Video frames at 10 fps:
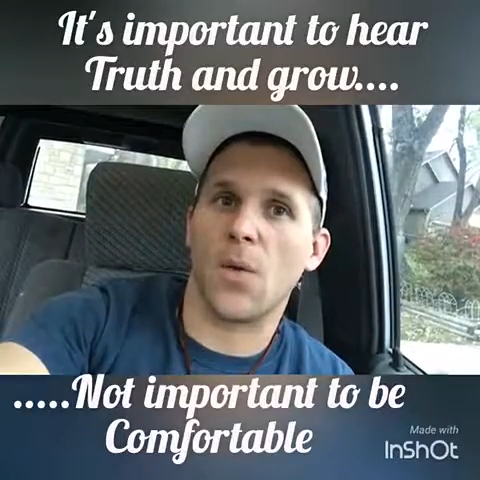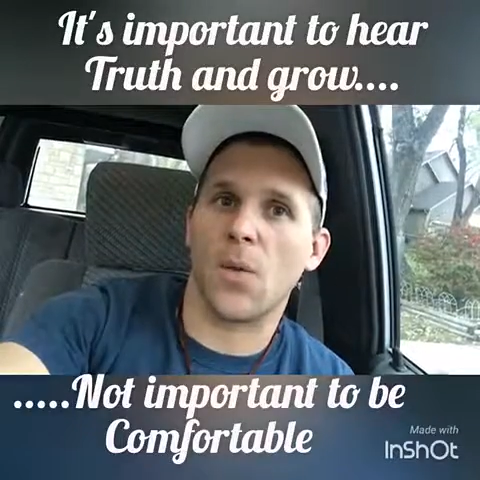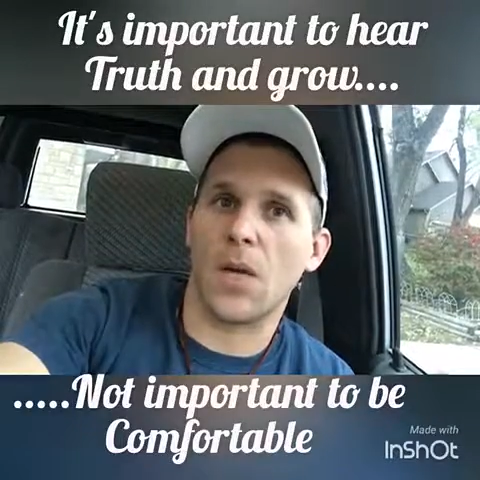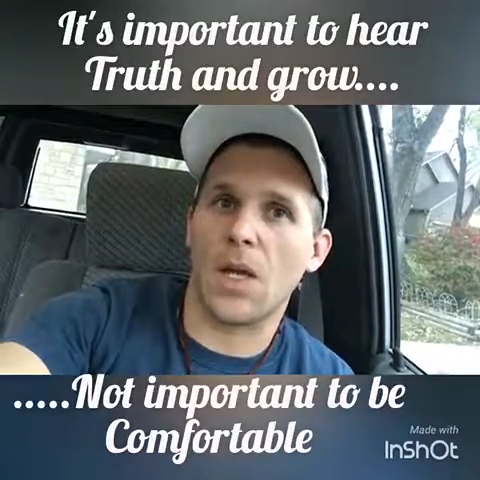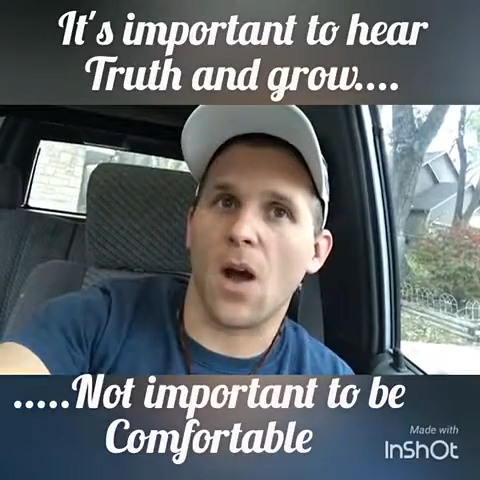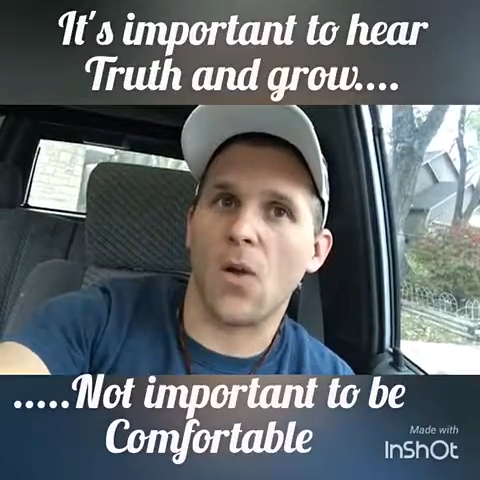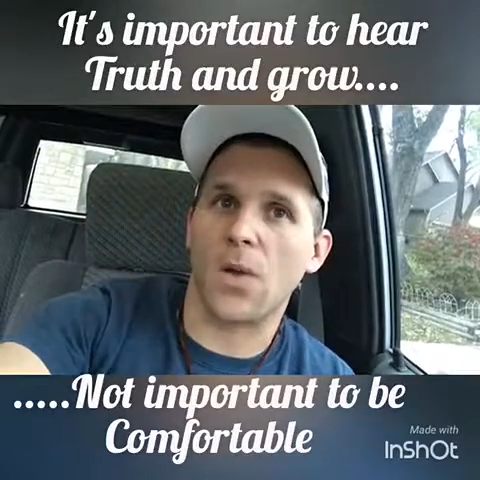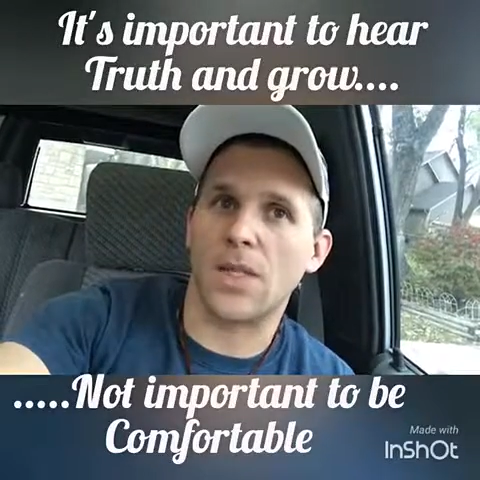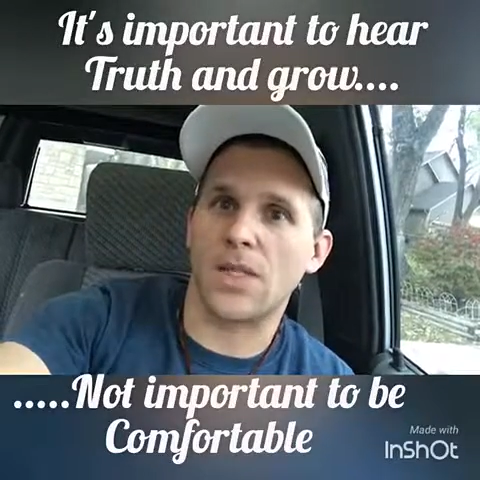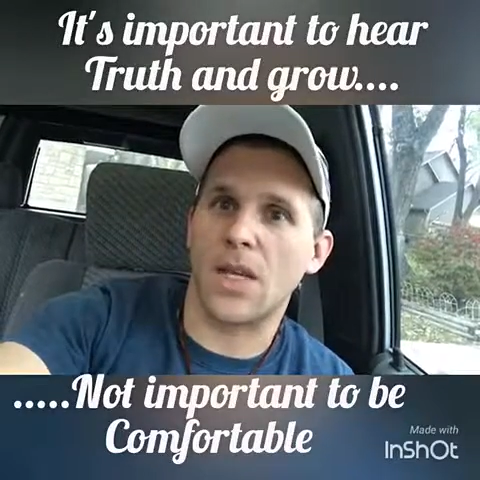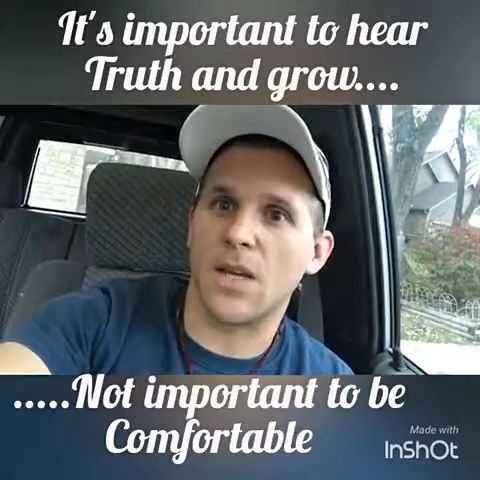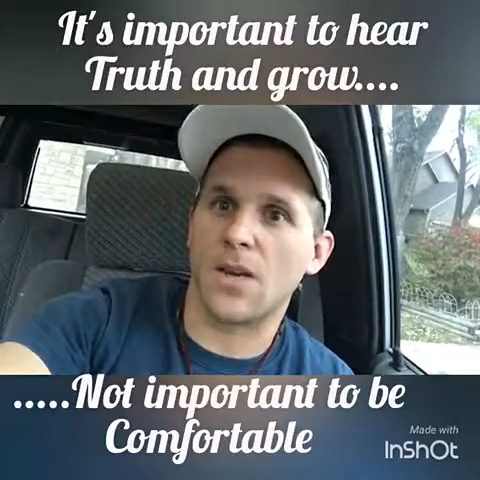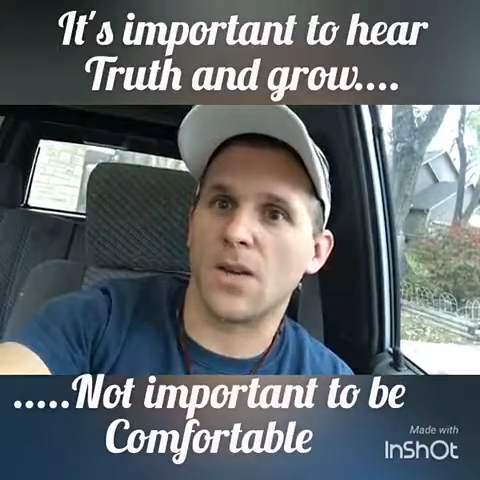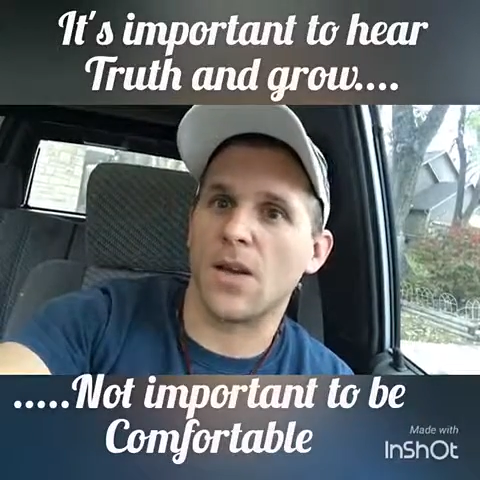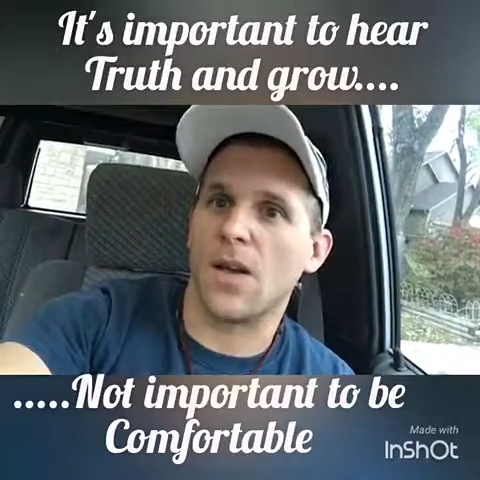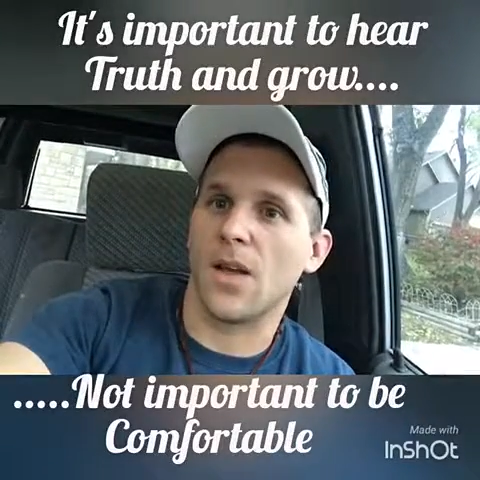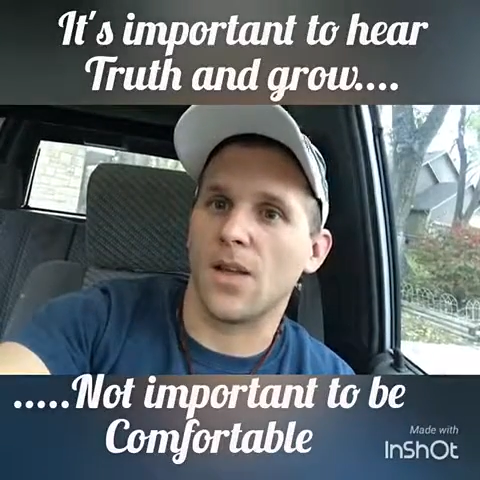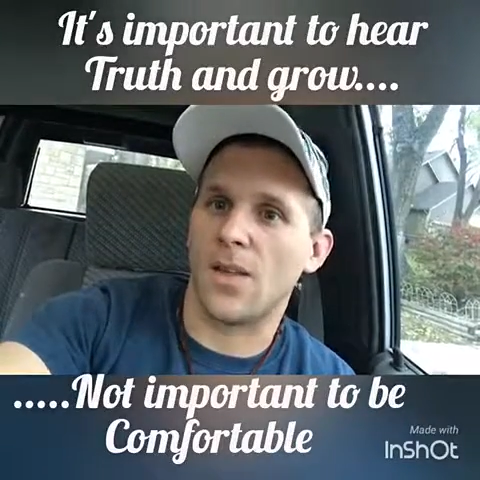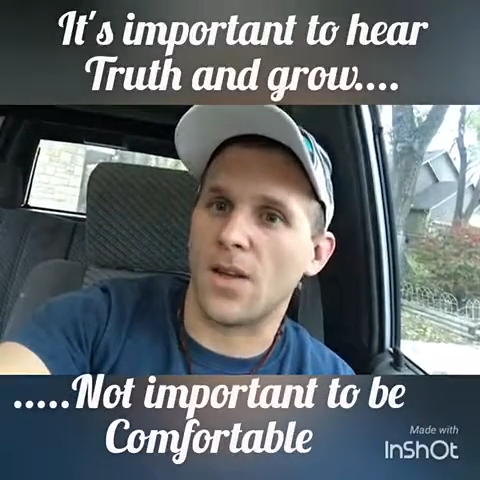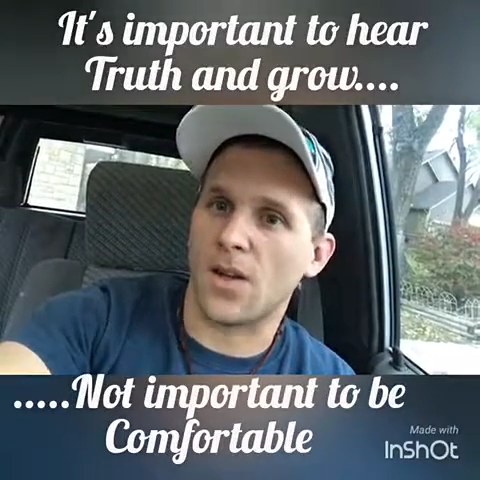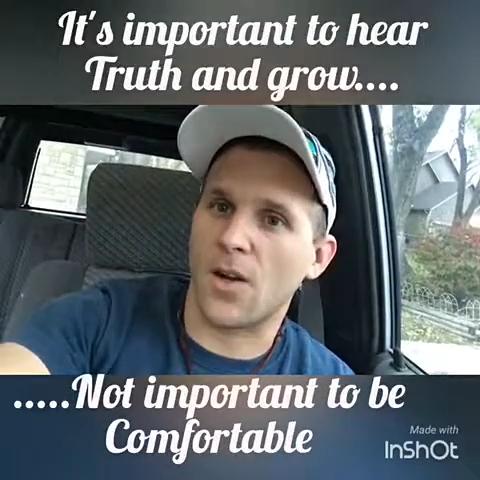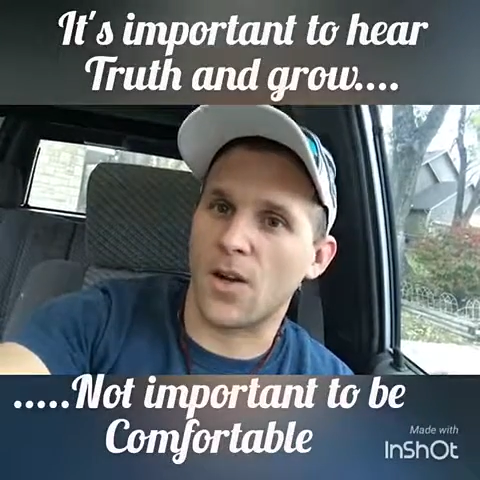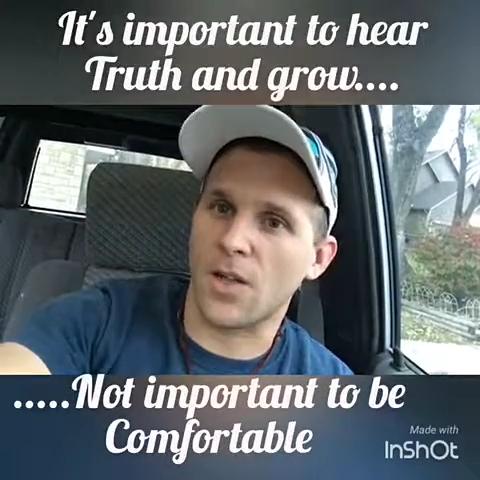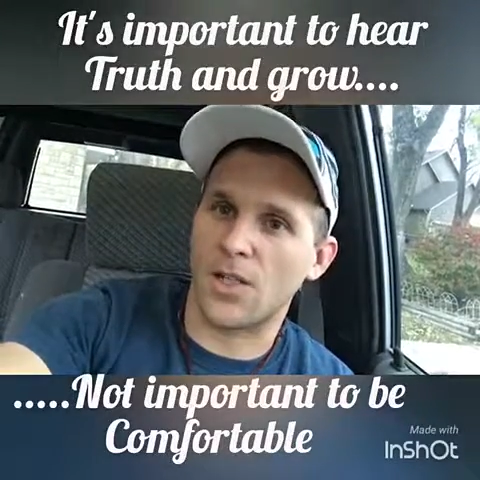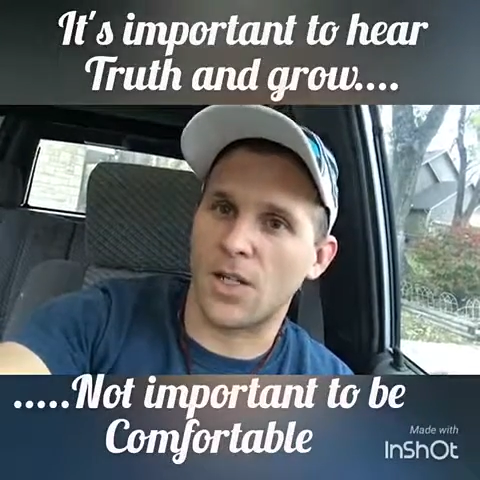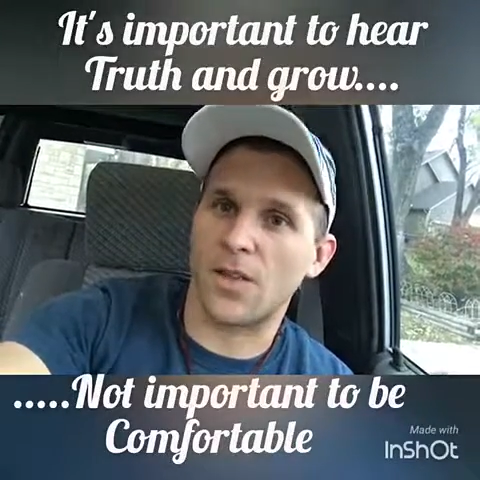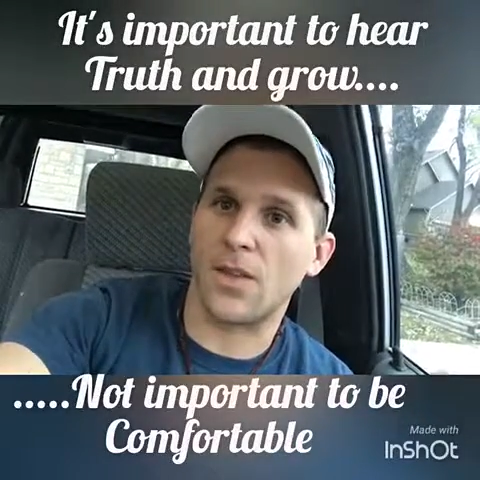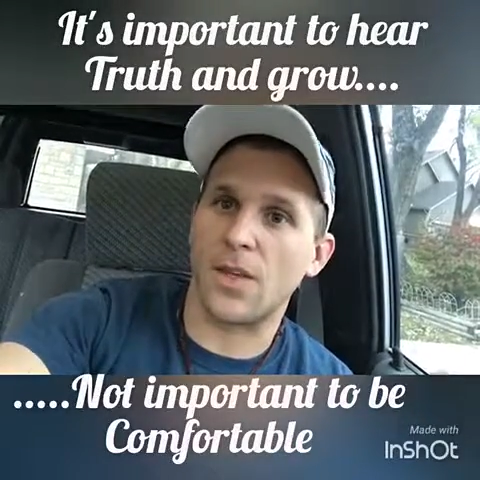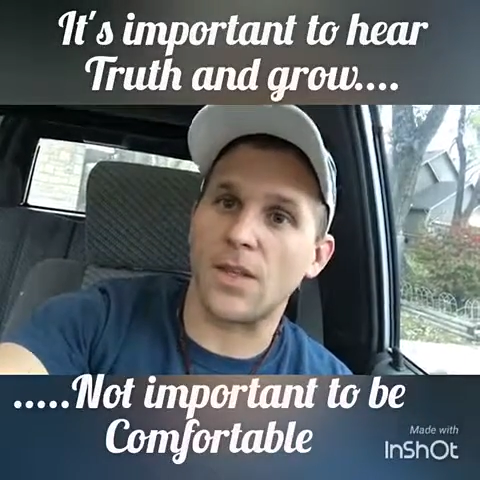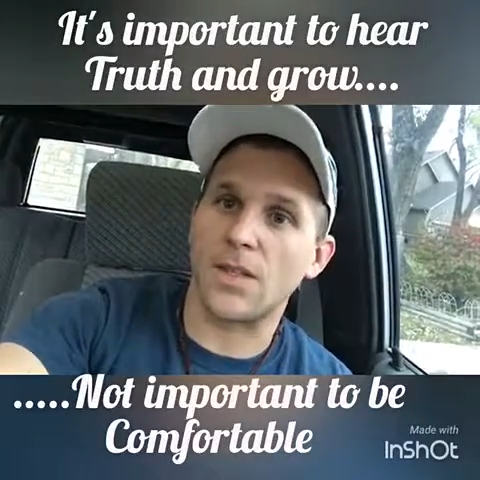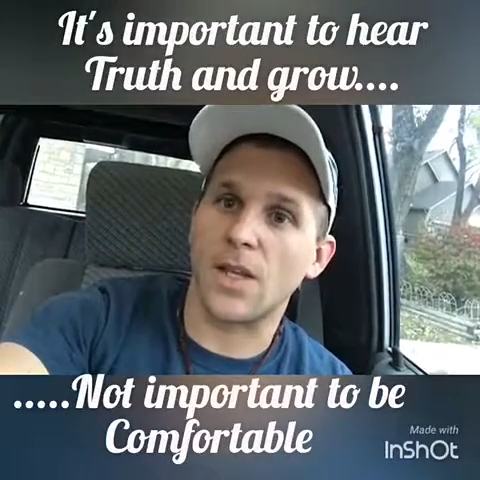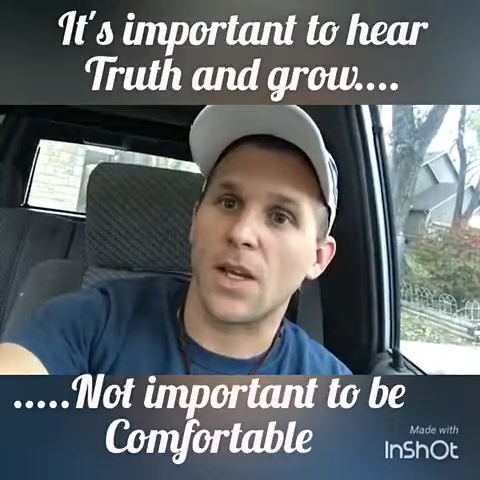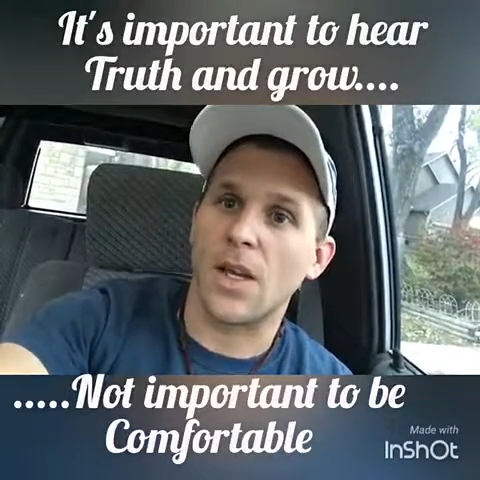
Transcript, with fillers: we always hear the encouraging things.